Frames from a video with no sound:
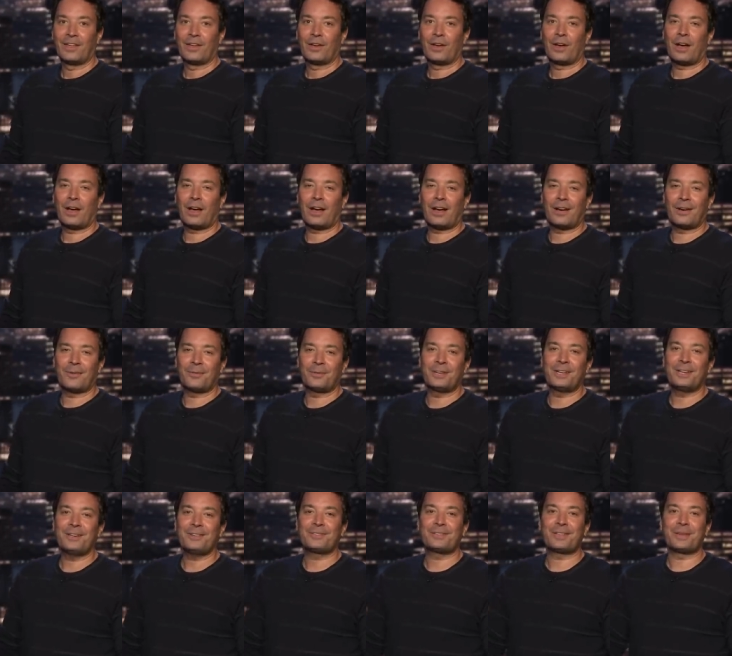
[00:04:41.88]
Well,
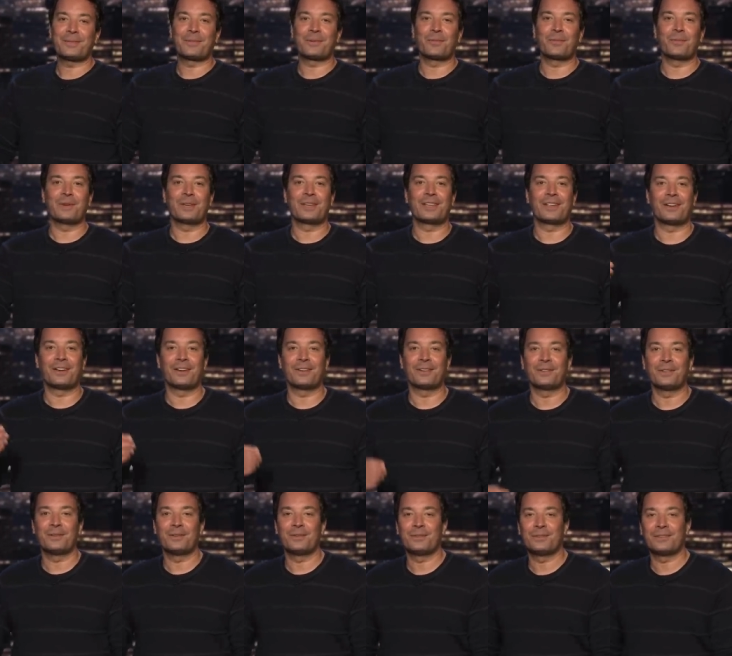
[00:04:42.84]
here's something we could all
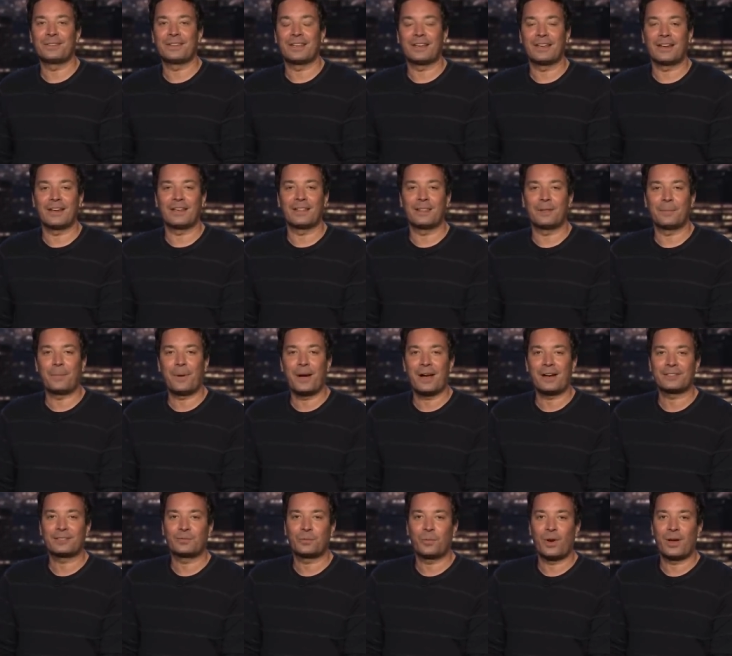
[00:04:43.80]
use. The
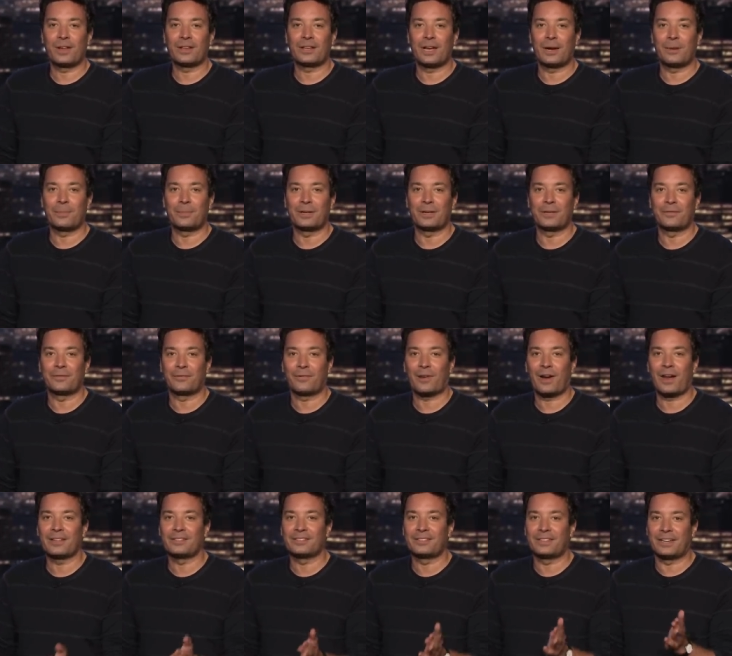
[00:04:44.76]
boxed wine company
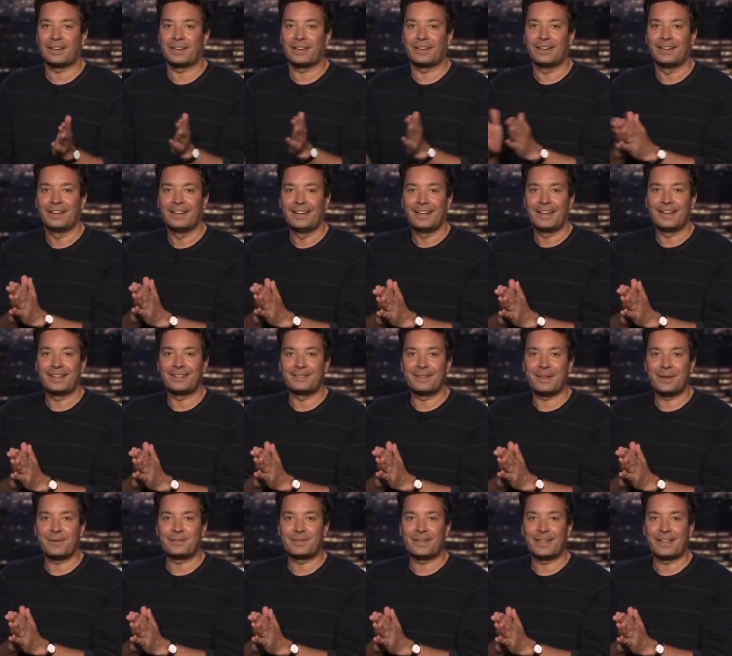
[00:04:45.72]
Franzia is
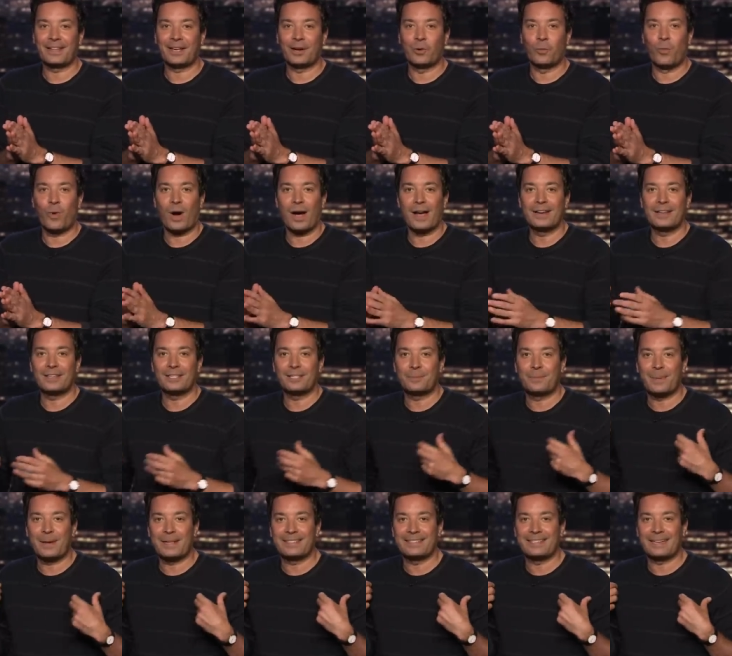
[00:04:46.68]
now selling a wine
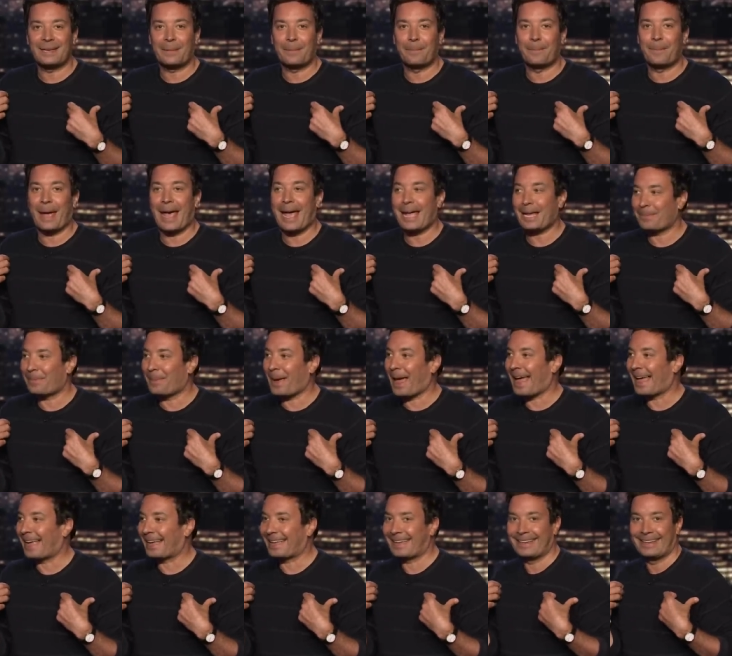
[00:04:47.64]
dispensing
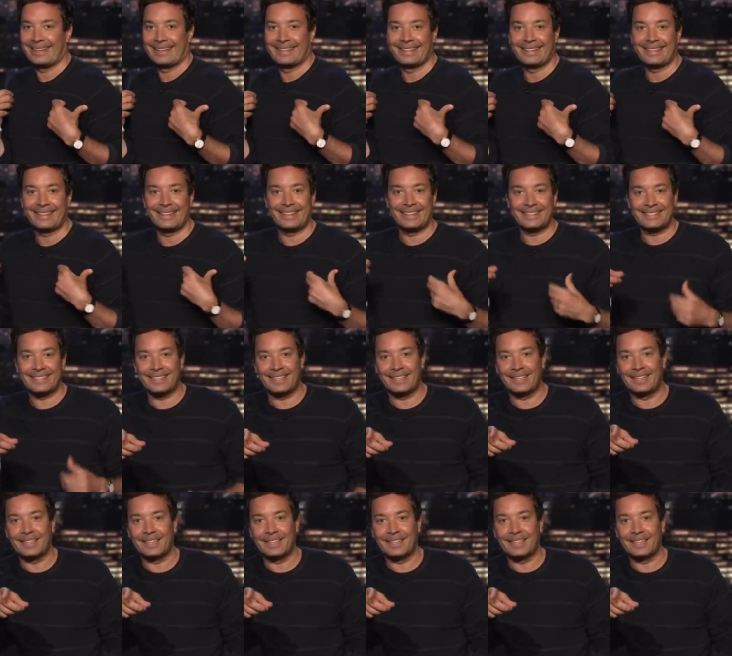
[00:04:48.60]
backpack. Look at this thing.